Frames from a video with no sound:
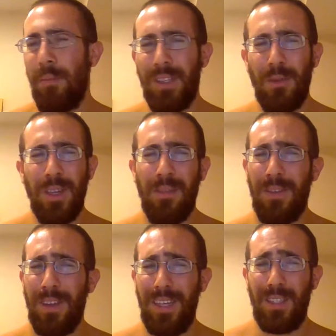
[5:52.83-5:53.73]
doing it for
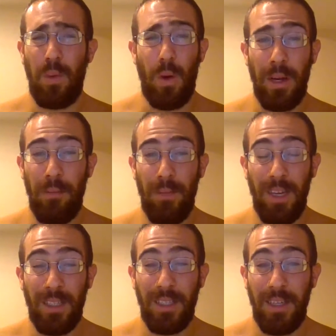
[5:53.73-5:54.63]
like 20
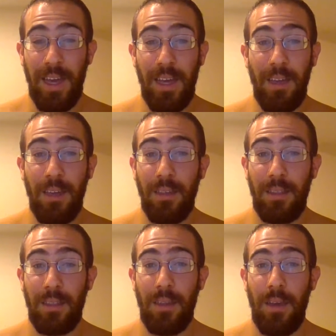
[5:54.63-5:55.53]
minutes a day
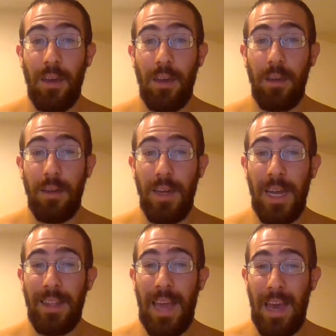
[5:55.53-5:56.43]
is
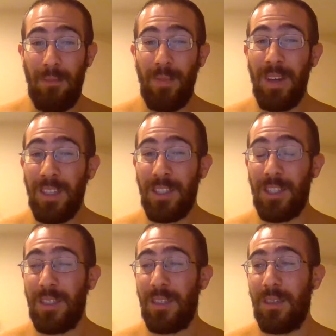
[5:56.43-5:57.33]
not that
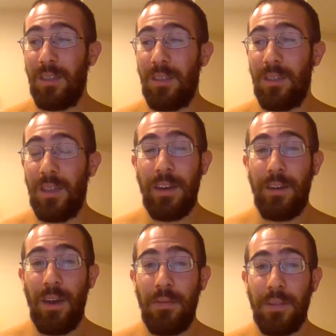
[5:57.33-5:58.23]
much. It's not
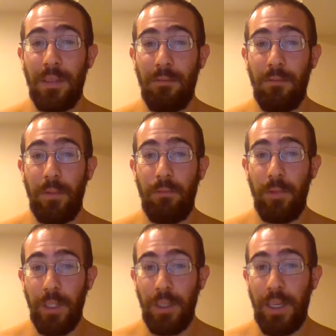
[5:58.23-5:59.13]
enough to
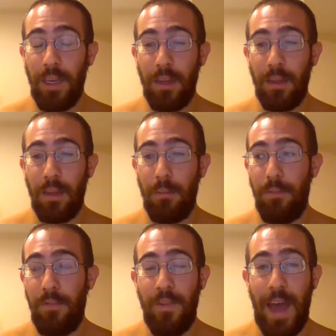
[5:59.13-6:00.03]
really get the
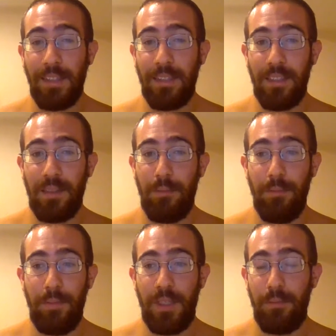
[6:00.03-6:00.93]
fastest,
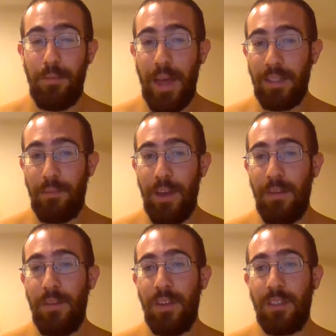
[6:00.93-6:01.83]
best
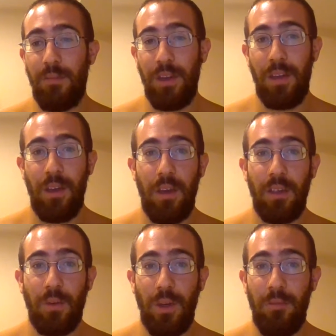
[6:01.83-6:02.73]
benefits, but 20